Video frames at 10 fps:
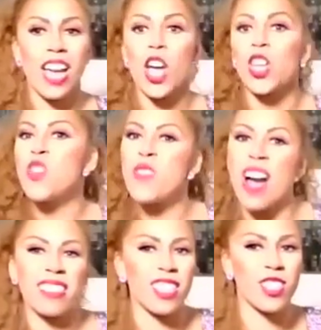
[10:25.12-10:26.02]
You
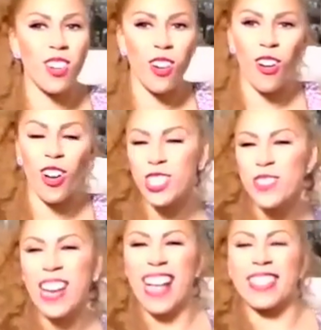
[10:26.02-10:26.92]
got this, girl.
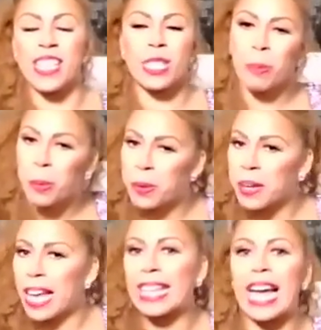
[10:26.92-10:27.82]
You got this,
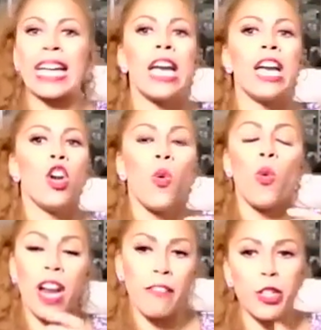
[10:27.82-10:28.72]
boy. Like,
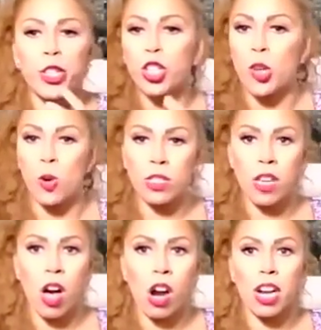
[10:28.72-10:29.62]
whatever your goals
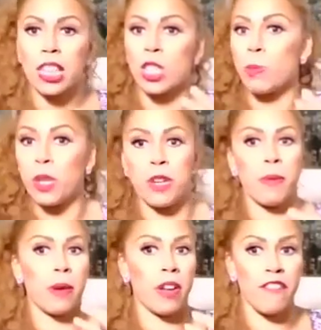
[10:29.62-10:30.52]
are, let's put
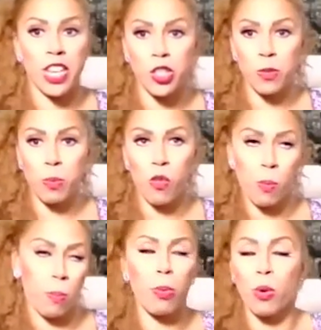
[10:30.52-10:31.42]
them on a vision
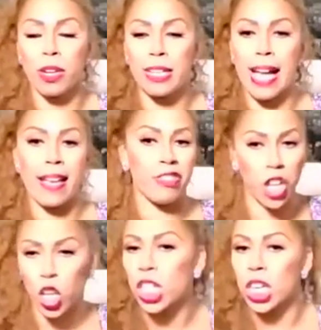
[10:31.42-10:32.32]
board and
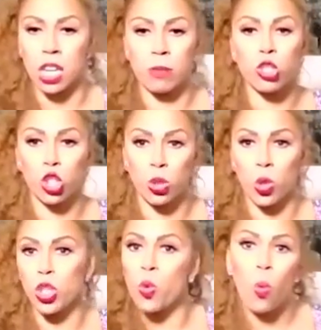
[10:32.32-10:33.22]
they're going to come
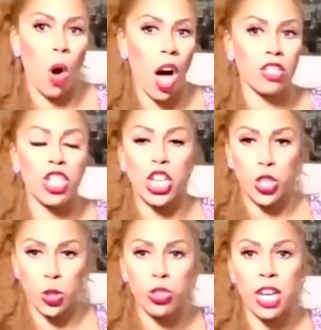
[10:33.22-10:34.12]
true. You watch
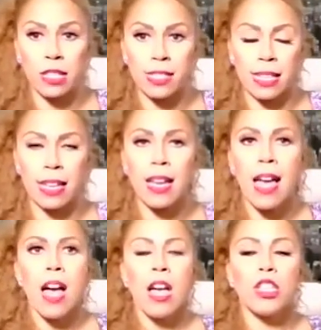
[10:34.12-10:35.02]
and you shall see.
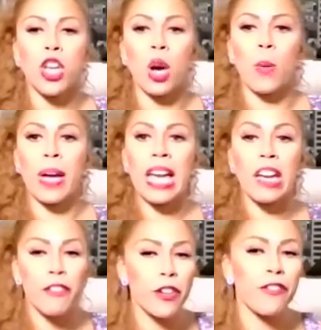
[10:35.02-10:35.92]
So,
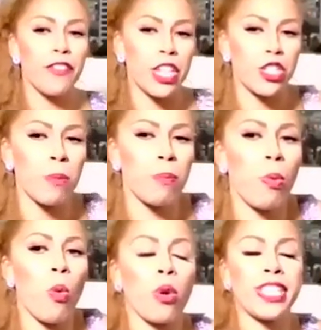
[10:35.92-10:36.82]
if your vision
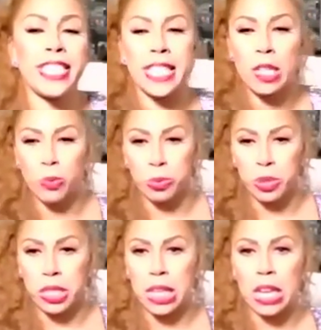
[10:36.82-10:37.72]
board didn't
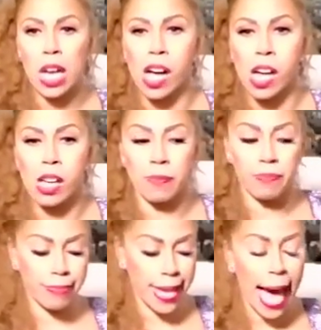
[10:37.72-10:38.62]
really
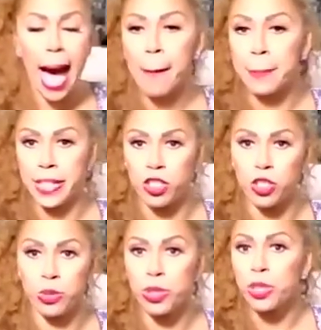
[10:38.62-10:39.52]
happen
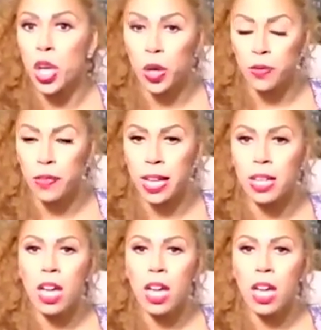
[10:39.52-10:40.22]
due to COVID,